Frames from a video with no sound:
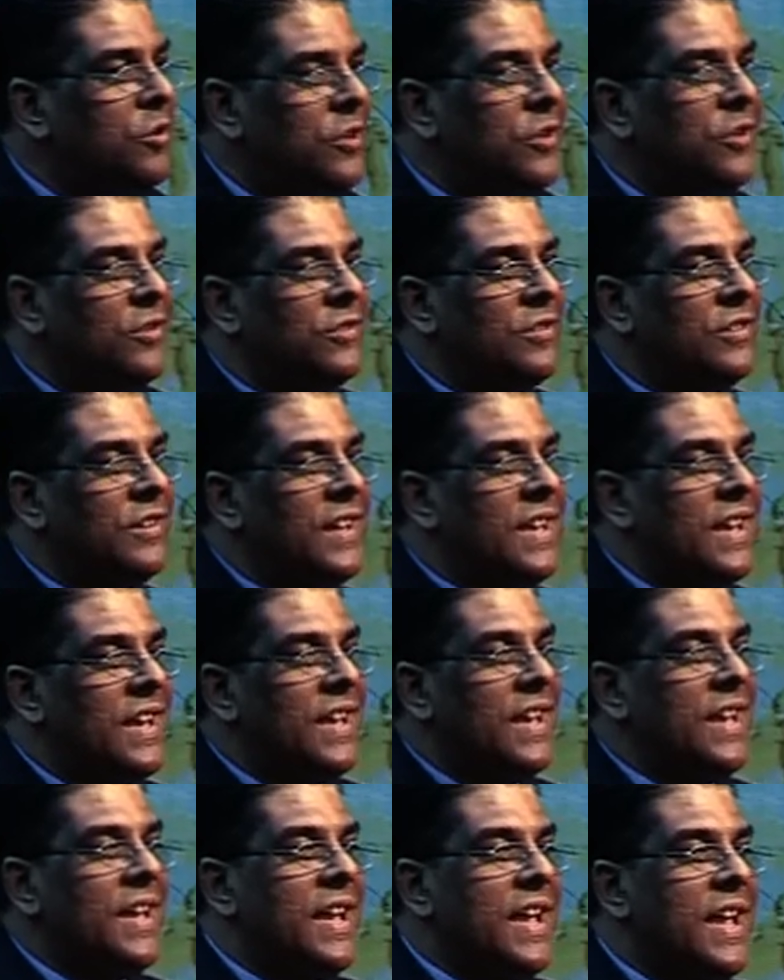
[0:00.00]
you.
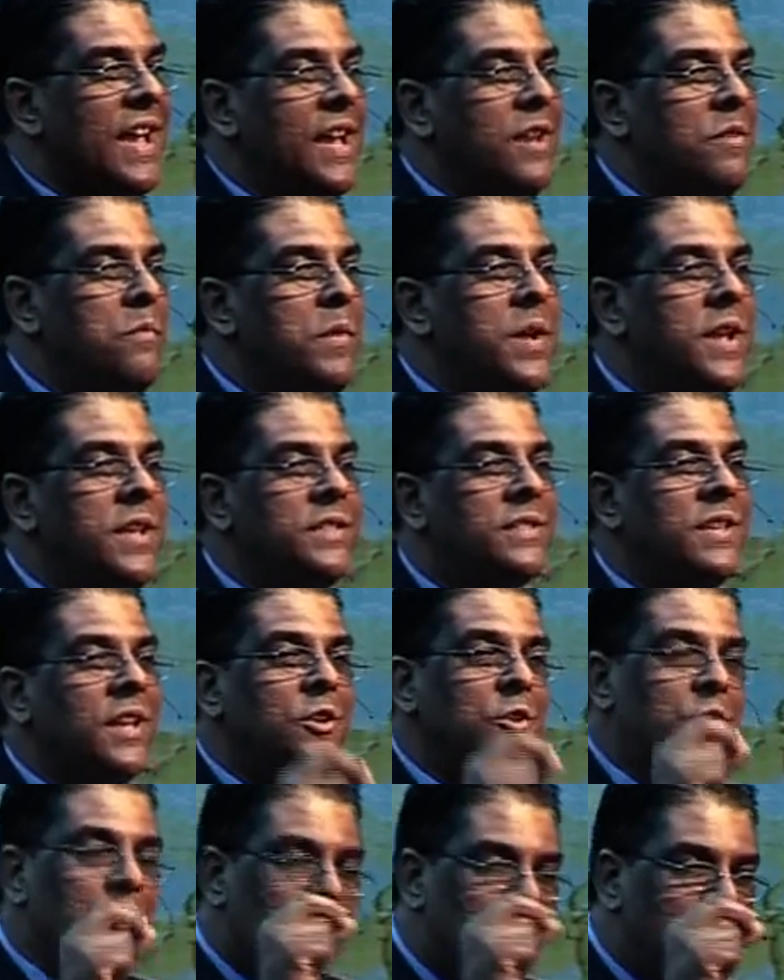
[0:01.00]
It means
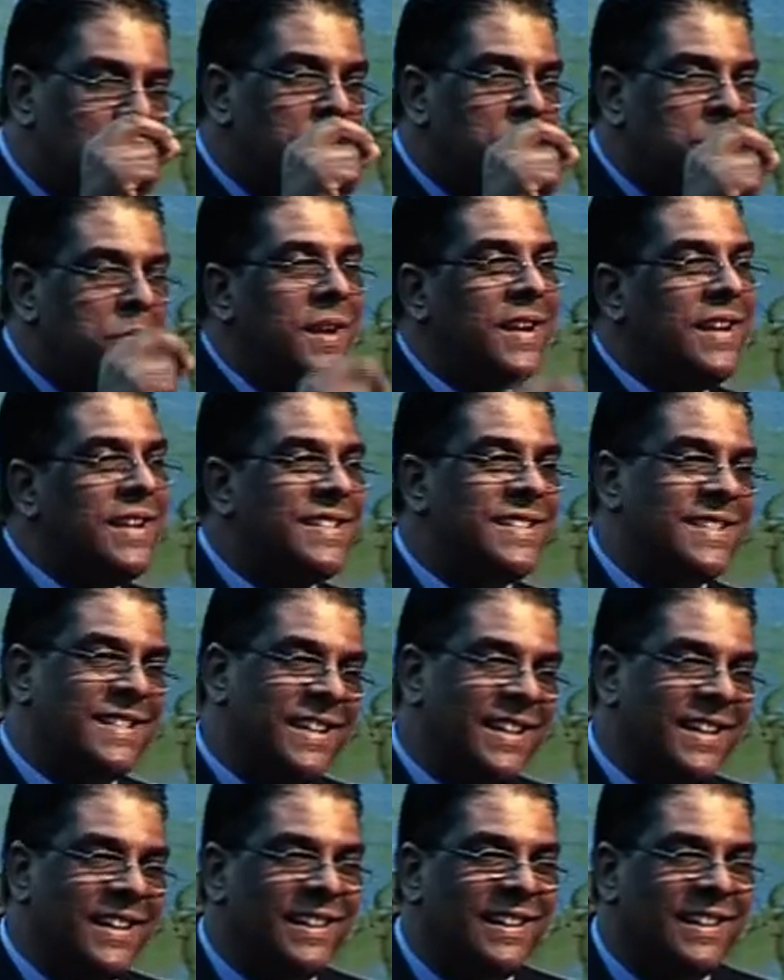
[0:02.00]
that you should be
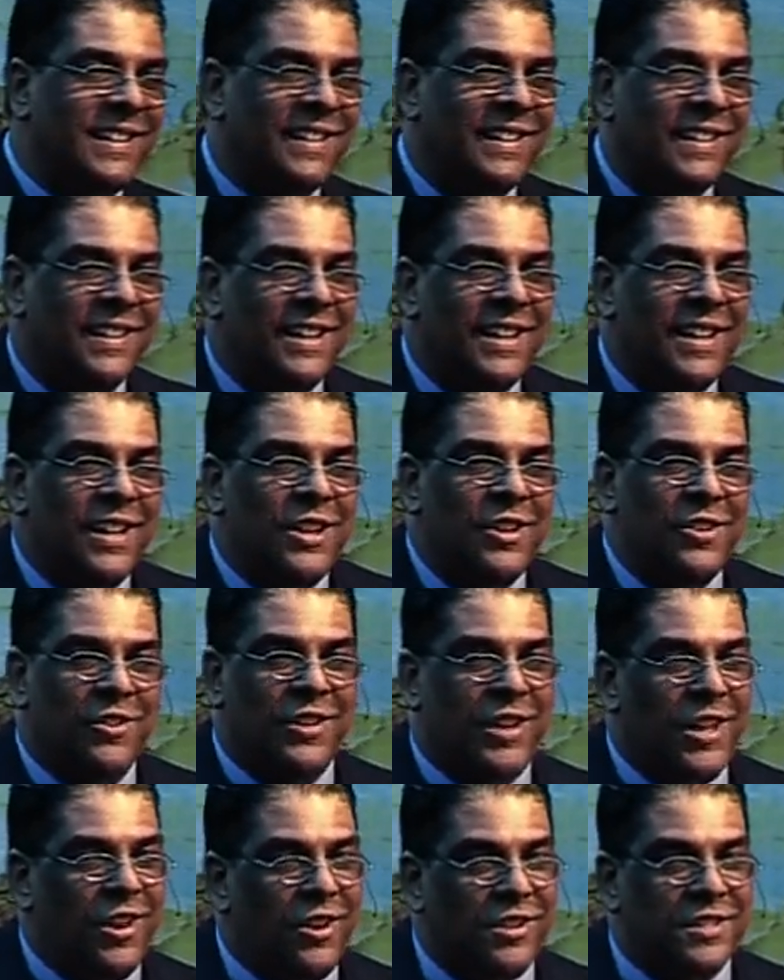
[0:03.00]
listening. You
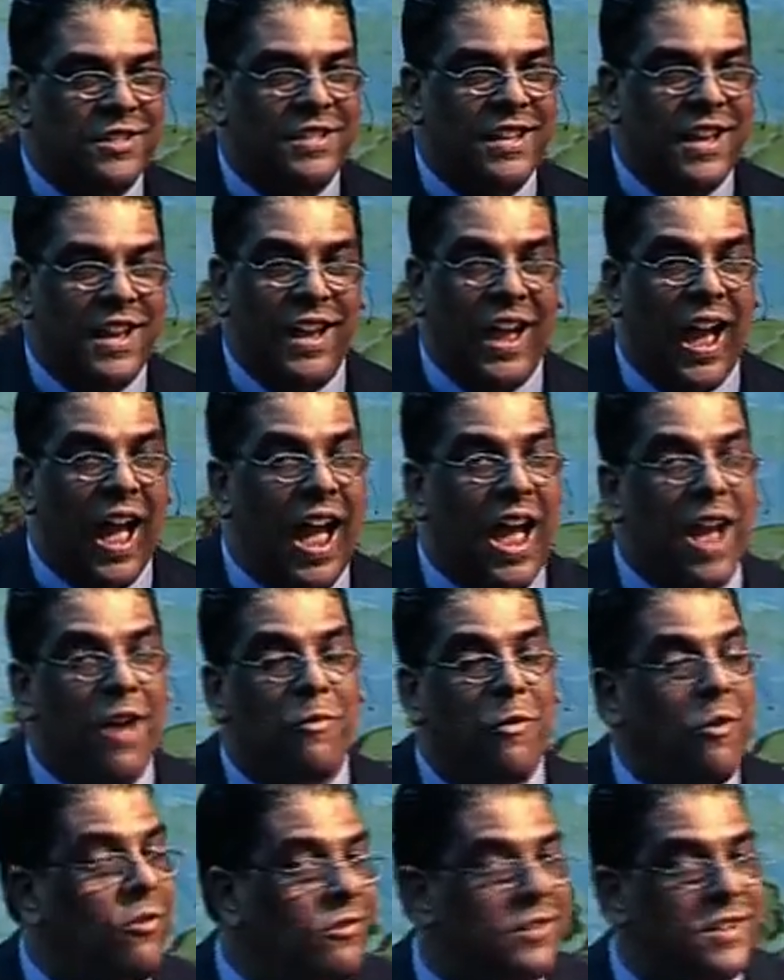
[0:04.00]
cannot say, I
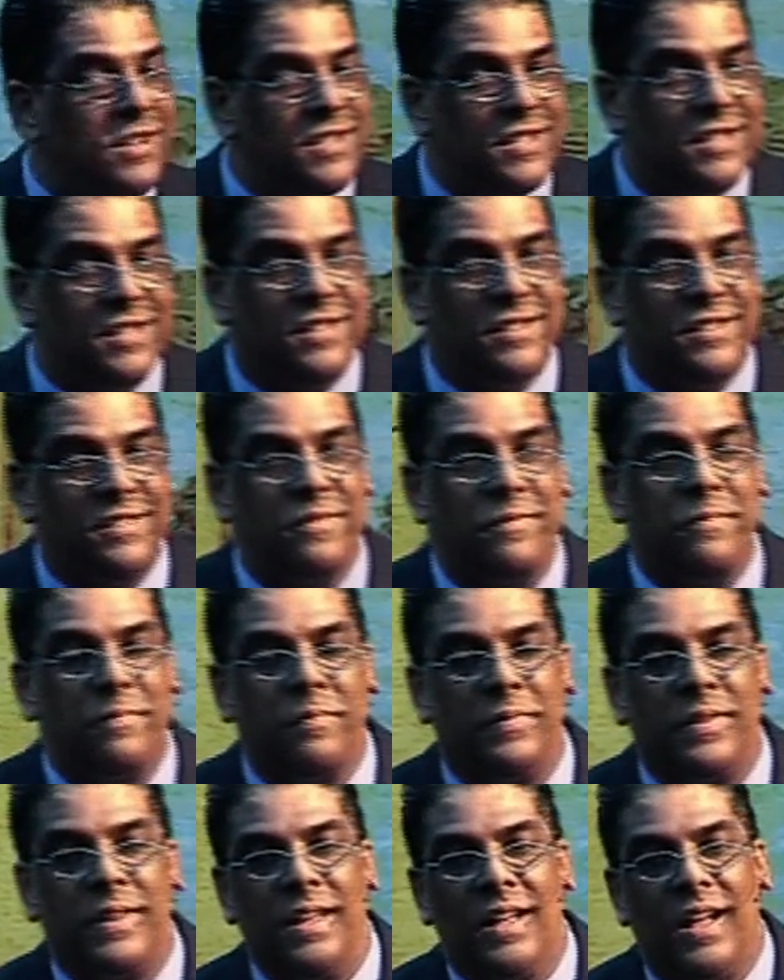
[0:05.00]
won't listen,
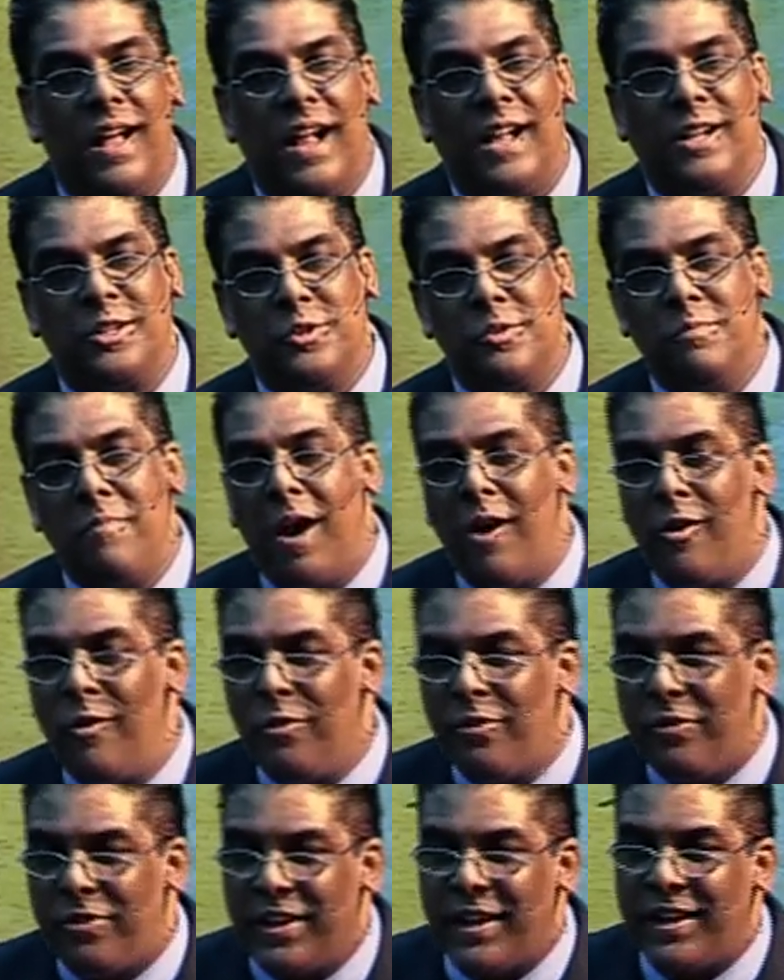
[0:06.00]
I'll do my
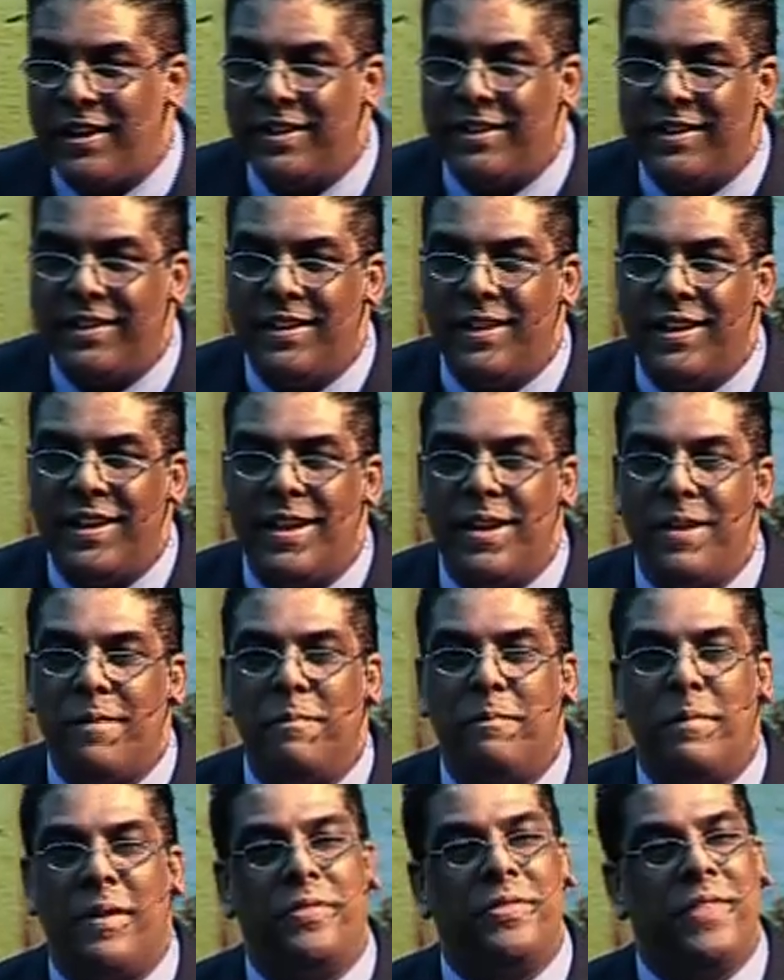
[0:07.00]
own thing,
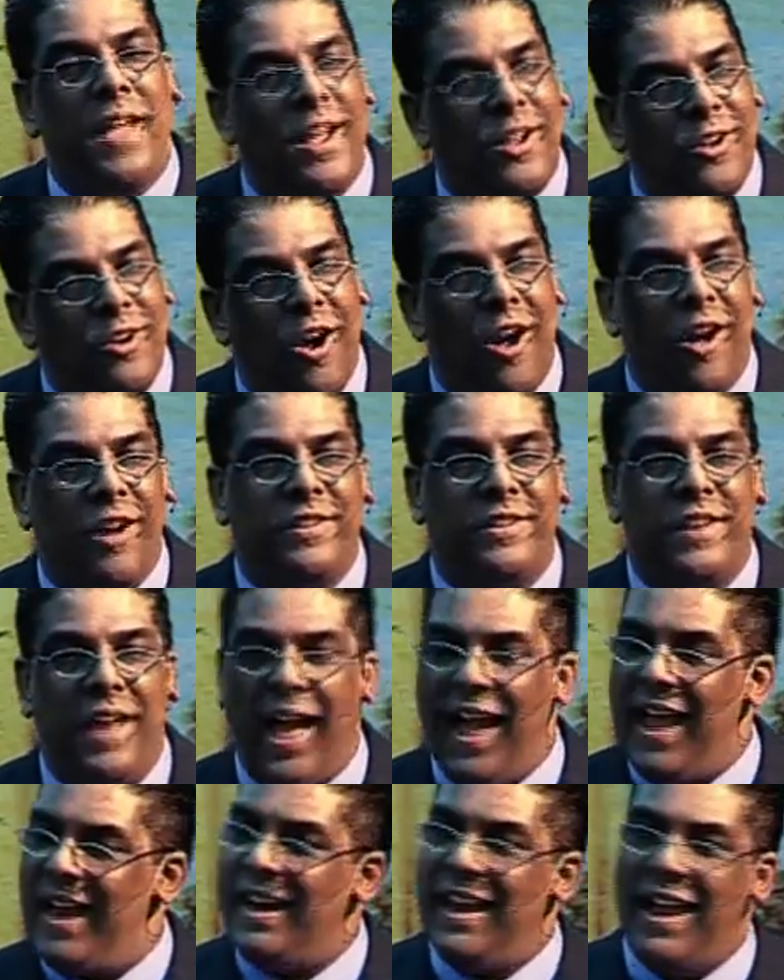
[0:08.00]
but thank God,
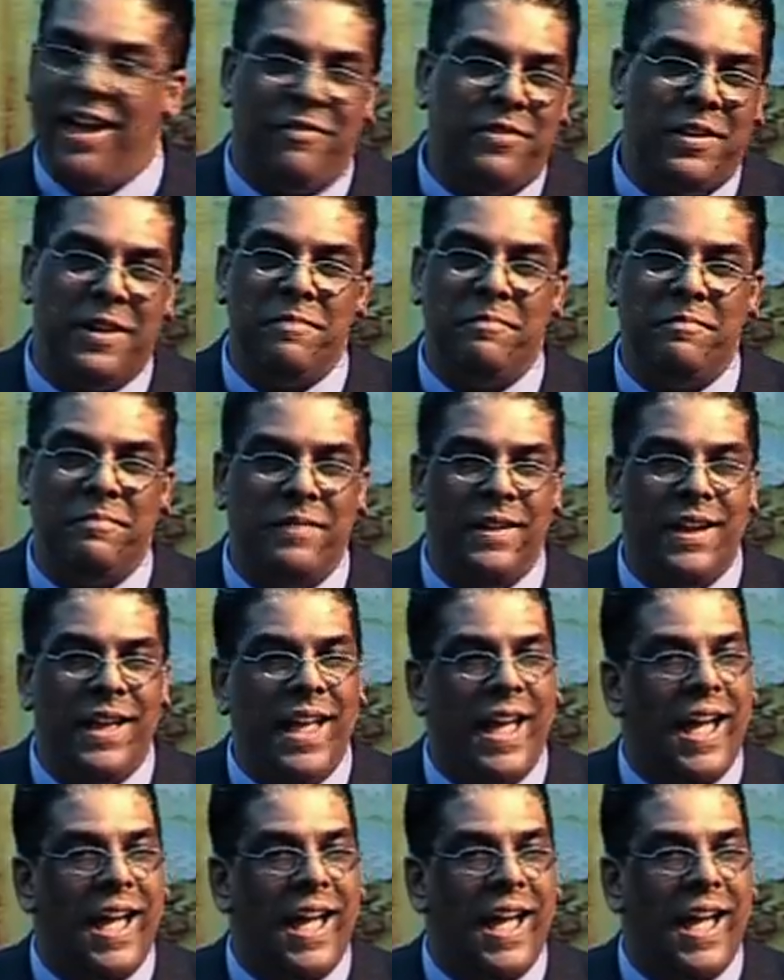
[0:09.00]
I love him,